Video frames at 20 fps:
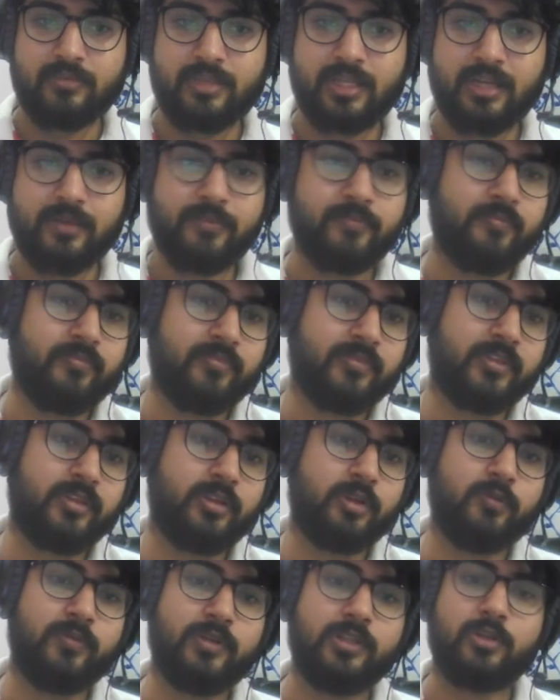thing
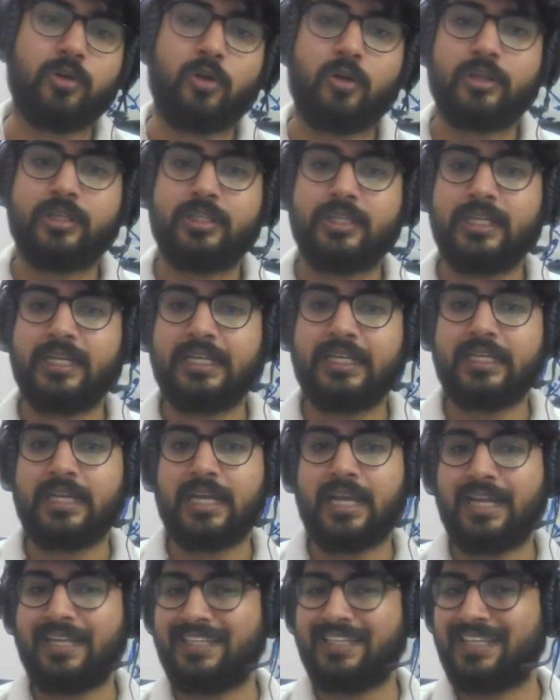you will not need
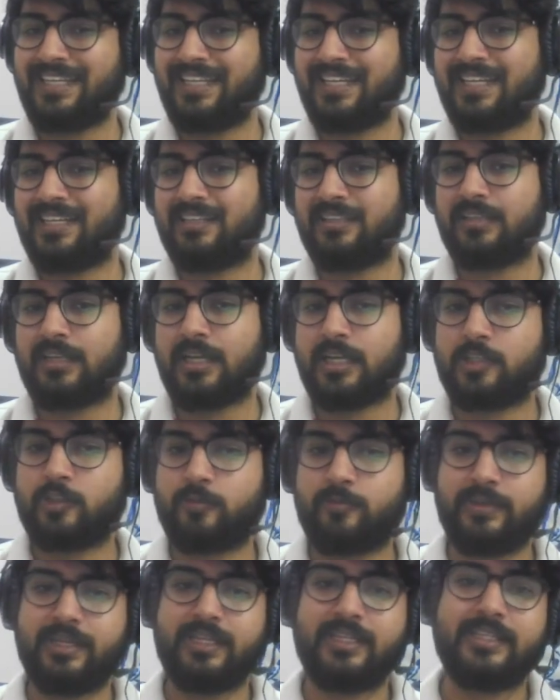any
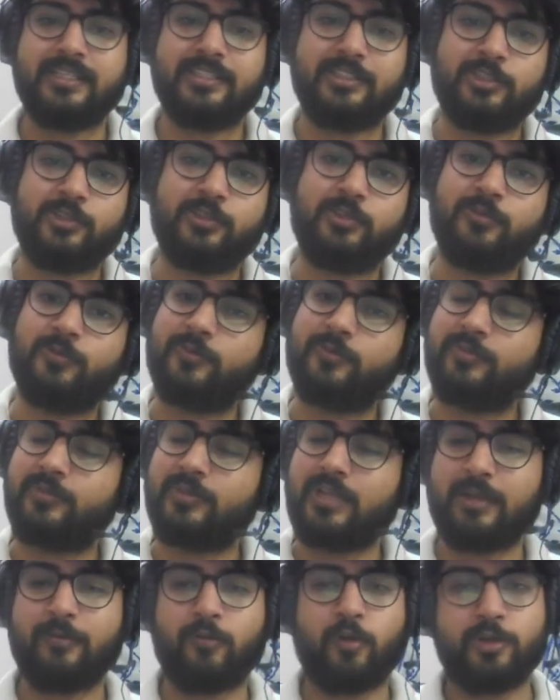experience you
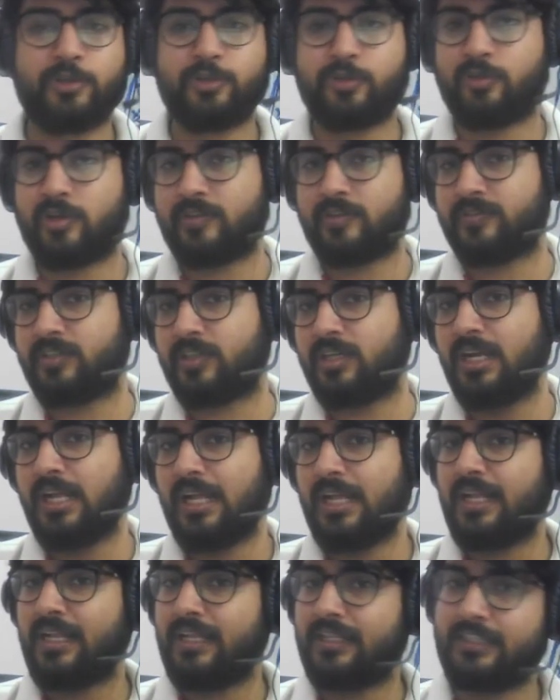whatsoever
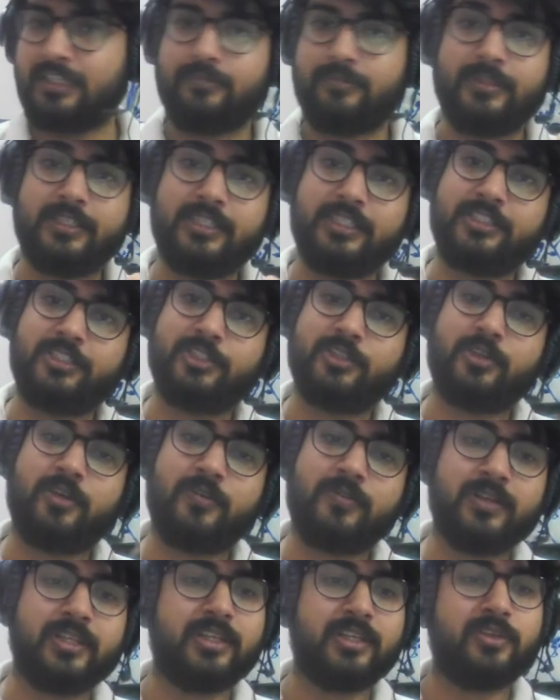they'll be teaching you
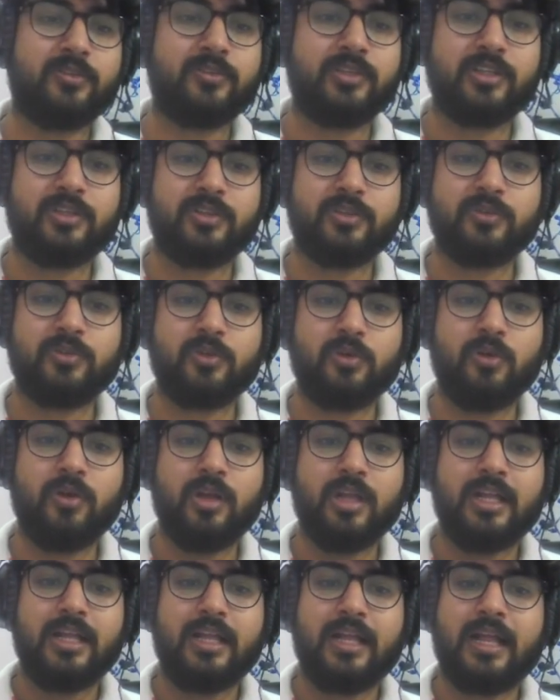everything you need to know
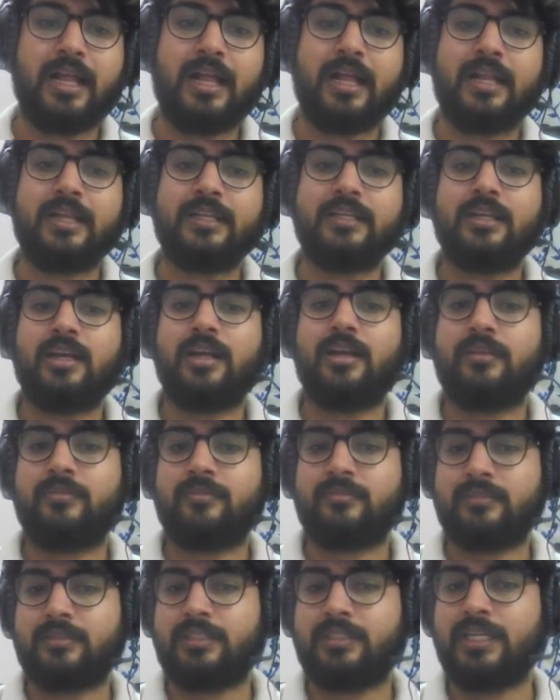and
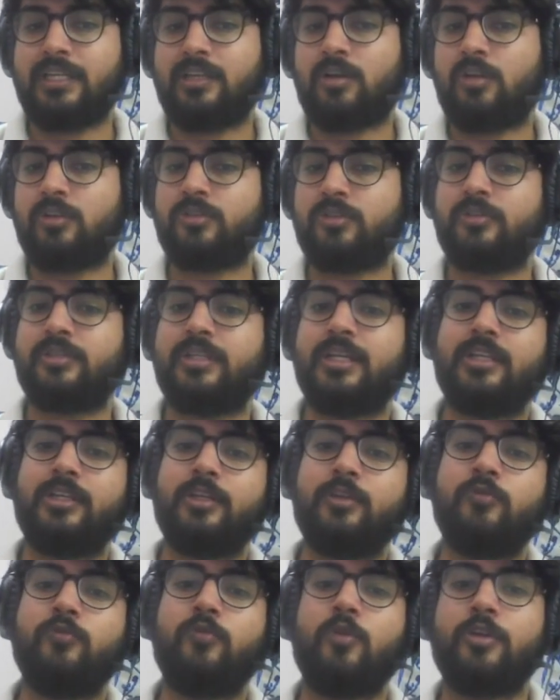they'll also tell
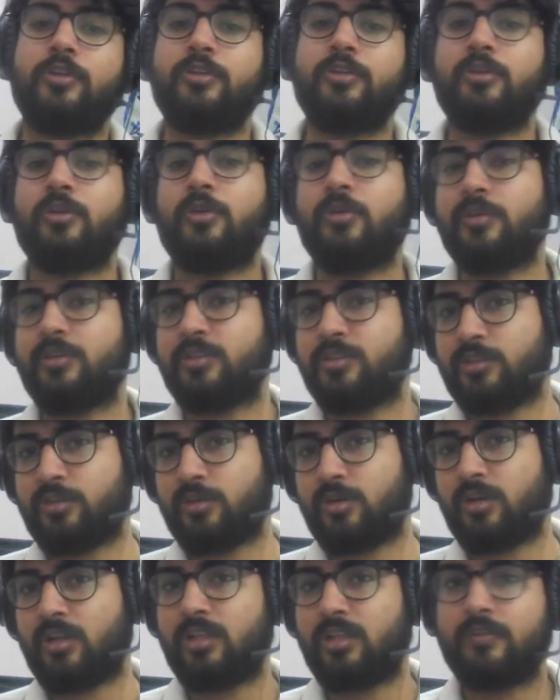you what to
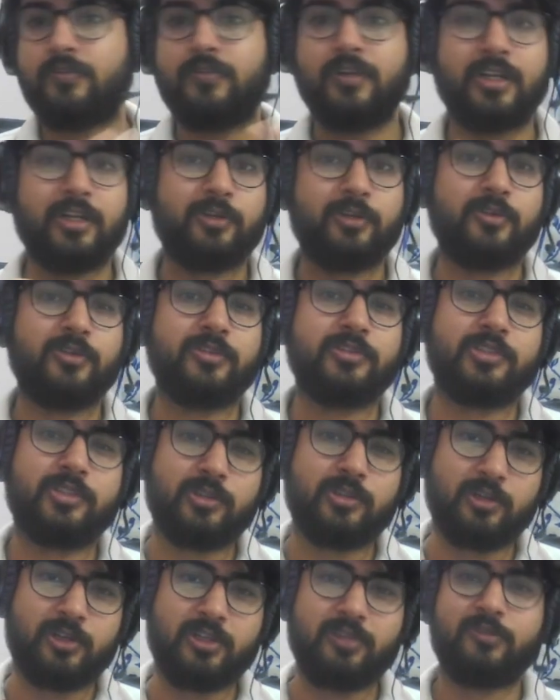install where to
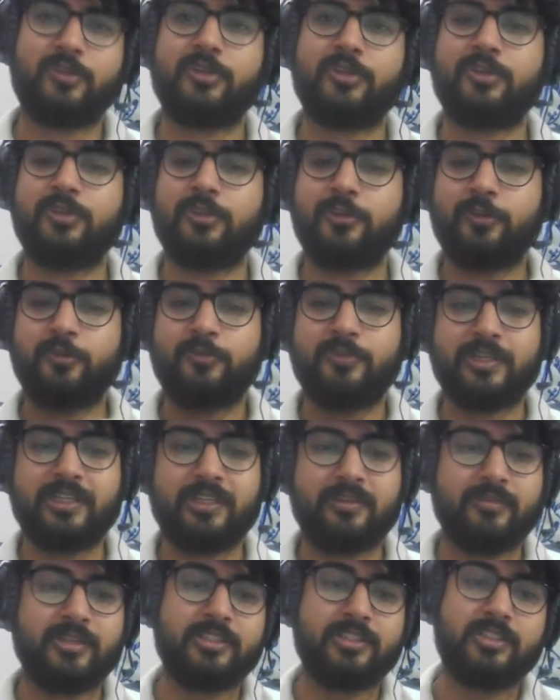install what to do
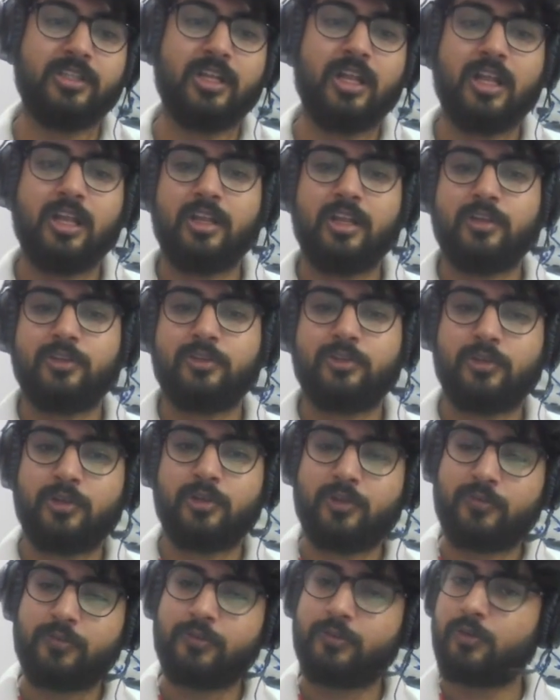pretty much so
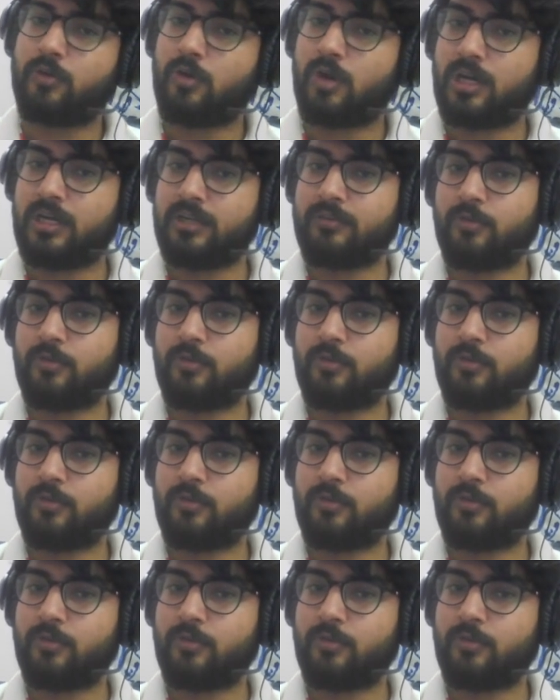if you are